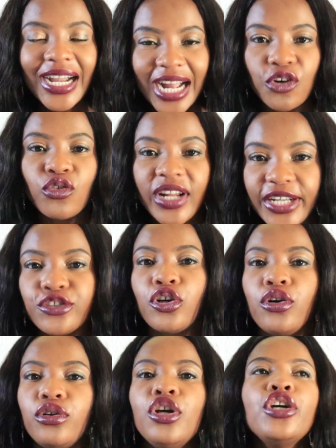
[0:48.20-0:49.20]

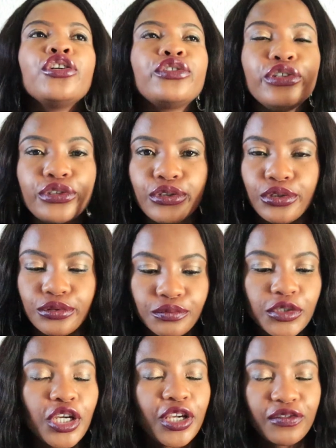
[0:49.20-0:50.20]
calculator.
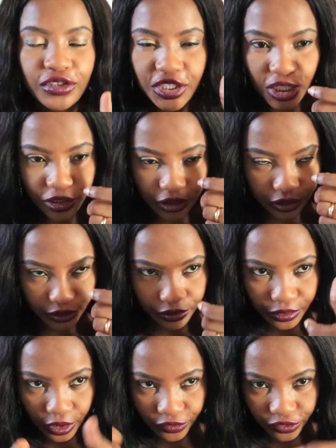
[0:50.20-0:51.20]
Google, if you check
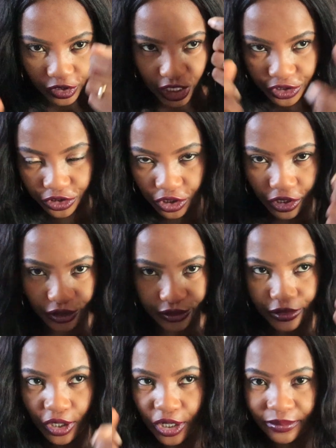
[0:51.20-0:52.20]
ovulation
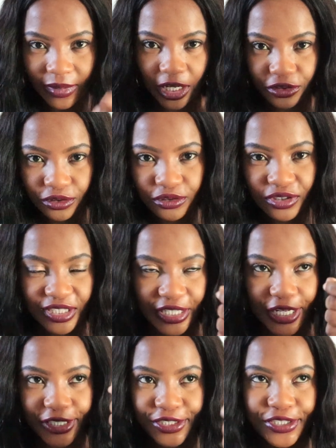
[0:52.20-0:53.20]
on my Google
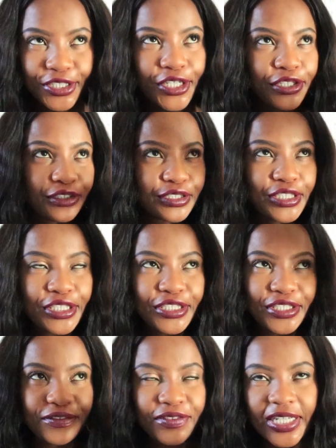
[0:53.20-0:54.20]
search, you see
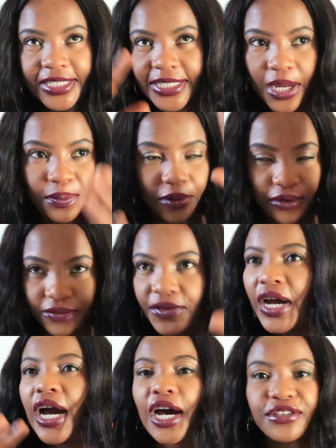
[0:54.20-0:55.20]
different type
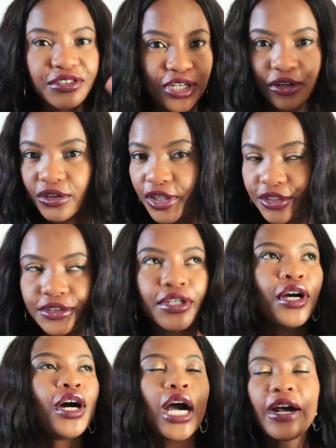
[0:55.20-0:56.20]
of how to calculate
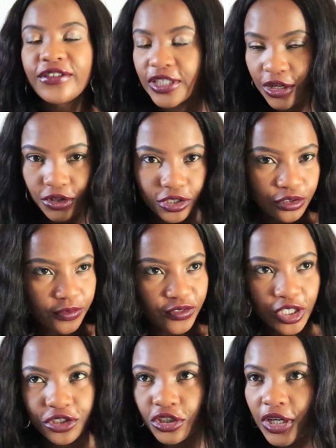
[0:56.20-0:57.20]

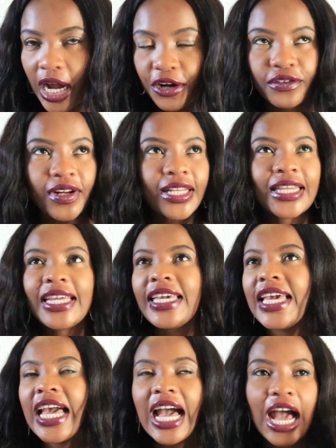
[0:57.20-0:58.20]
ovulation
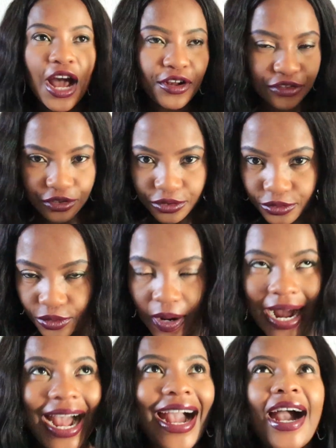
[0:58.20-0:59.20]
accurately, how
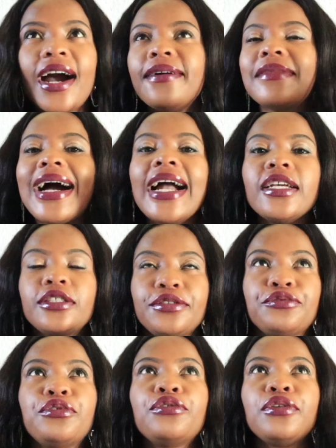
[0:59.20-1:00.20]
to I
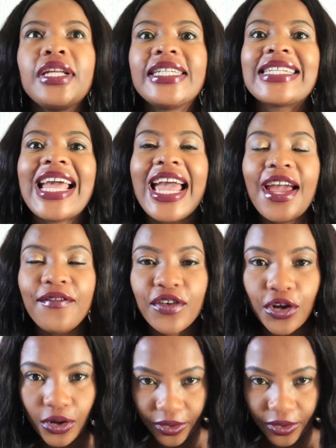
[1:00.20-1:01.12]
Google it every